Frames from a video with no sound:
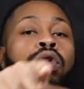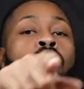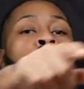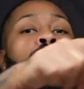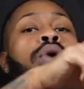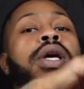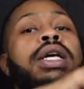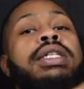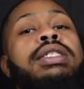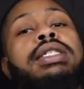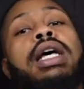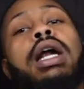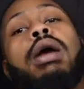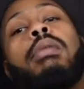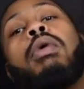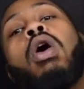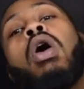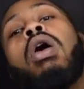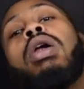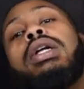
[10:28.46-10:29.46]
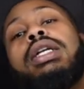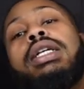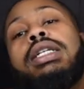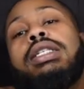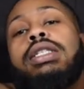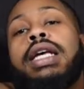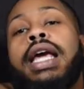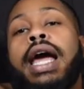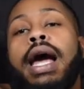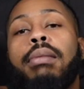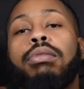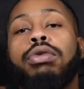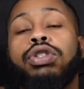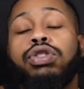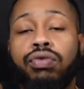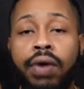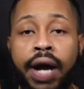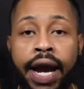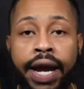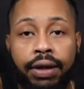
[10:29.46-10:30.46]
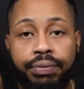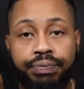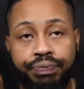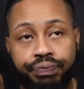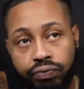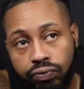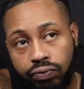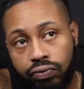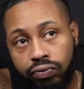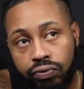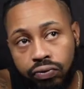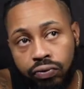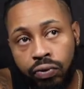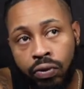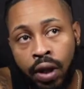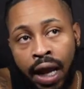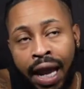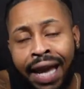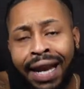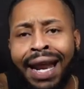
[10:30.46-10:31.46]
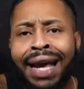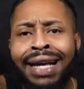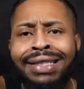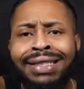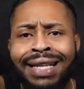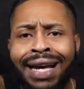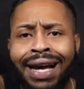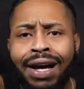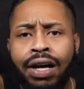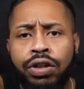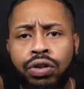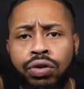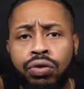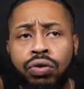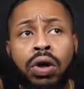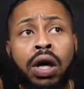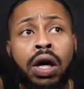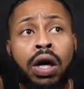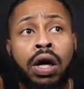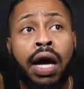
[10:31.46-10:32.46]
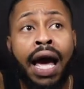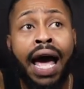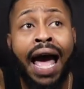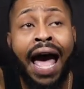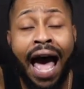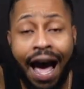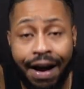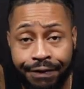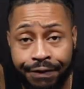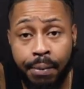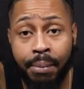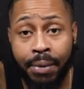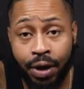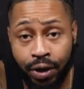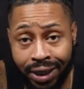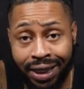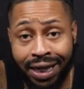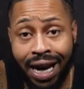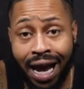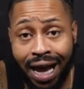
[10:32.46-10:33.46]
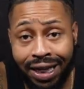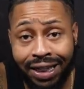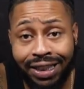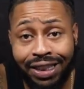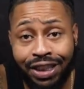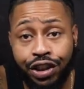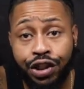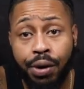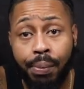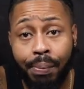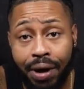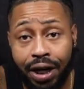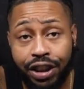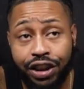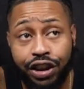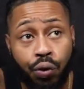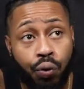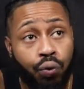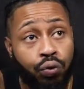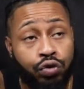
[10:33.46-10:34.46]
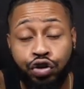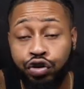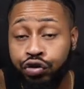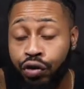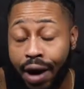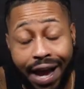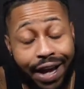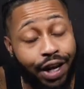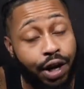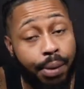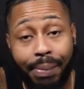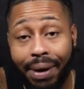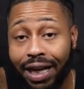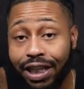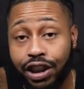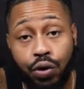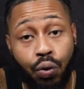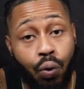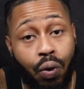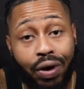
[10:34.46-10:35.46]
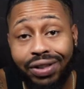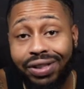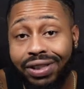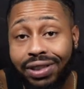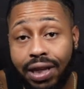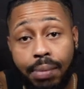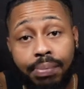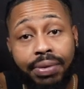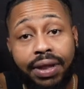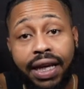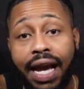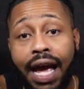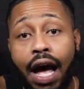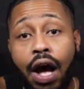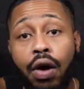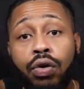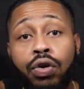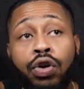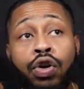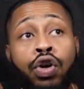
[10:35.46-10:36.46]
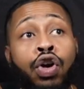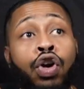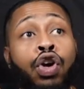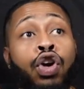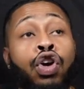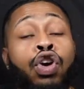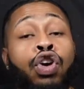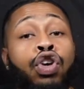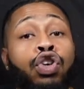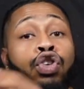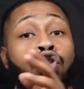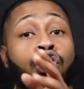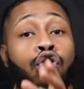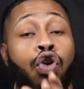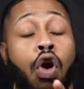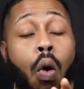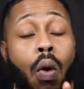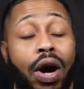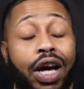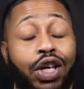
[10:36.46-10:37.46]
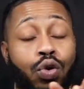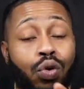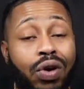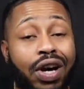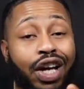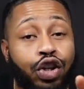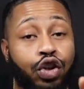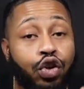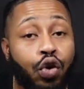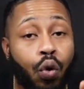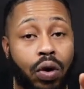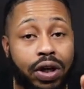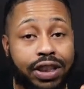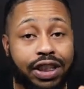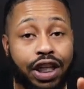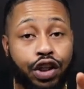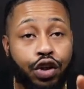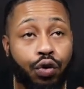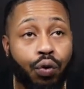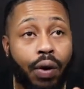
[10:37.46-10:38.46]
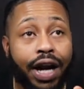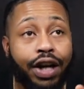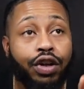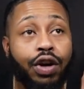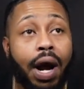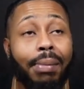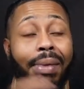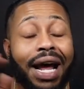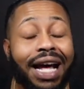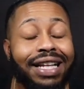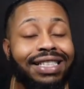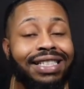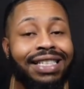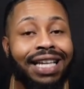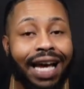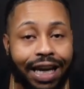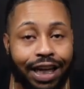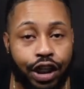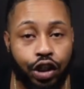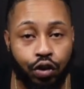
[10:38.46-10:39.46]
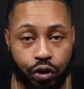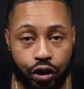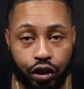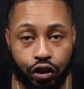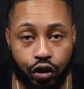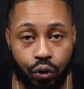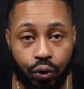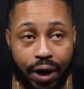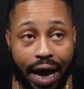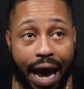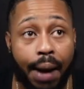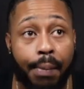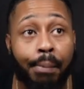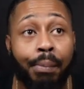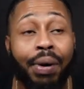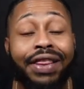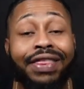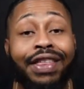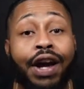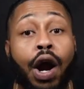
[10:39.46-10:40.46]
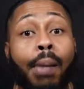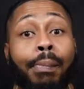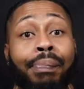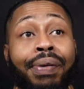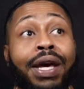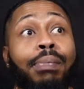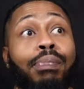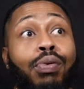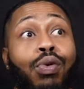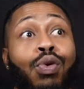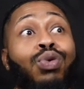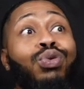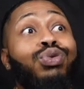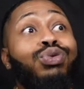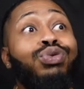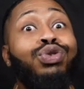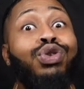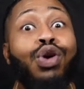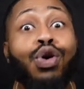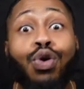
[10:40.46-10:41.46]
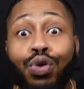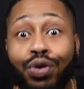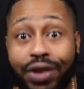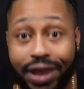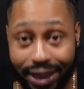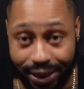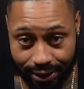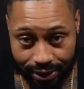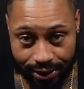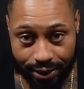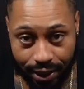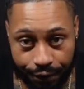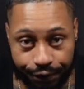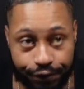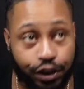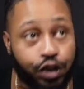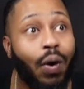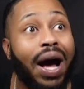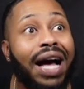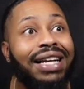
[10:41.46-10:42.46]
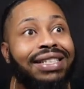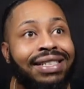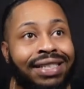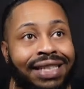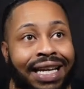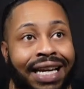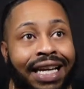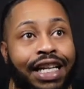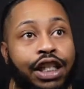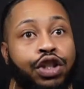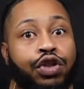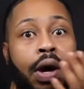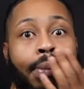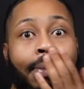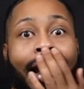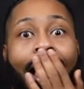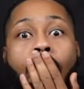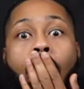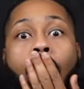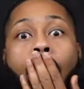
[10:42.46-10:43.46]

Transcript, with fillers: who can set up all of these cameras, right? And they tell you half a million dollars is your budget. Try your best to work something out. You know what you can do as a director? I'm not telling you to do that, but there are people who do this stuff. So I've seen it. So I'm like,